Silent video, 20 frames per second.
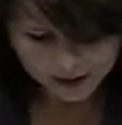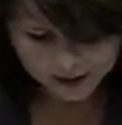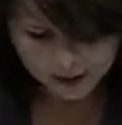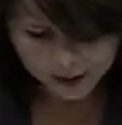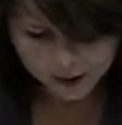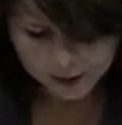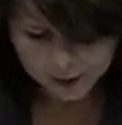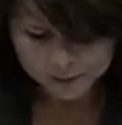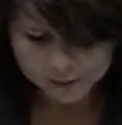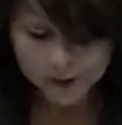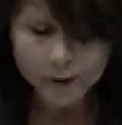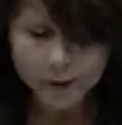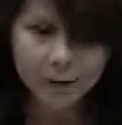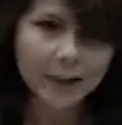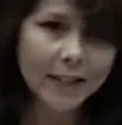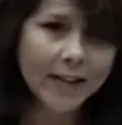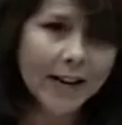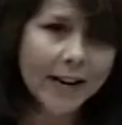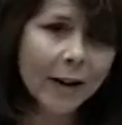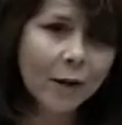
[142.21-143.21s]
Um,
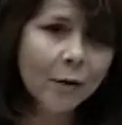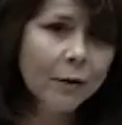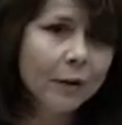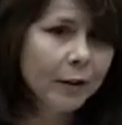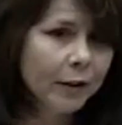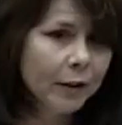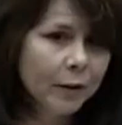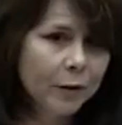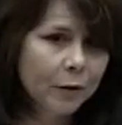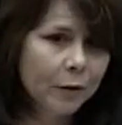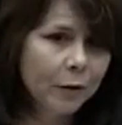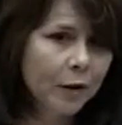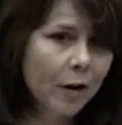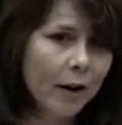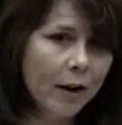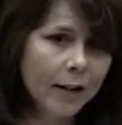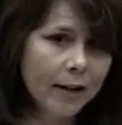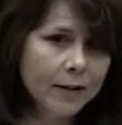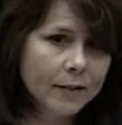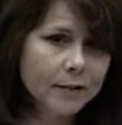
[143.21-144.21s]
right now, there are no
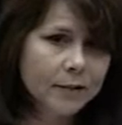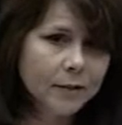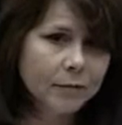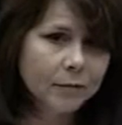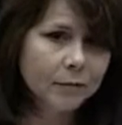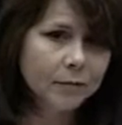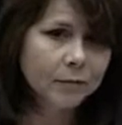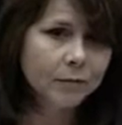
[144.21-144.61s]
laws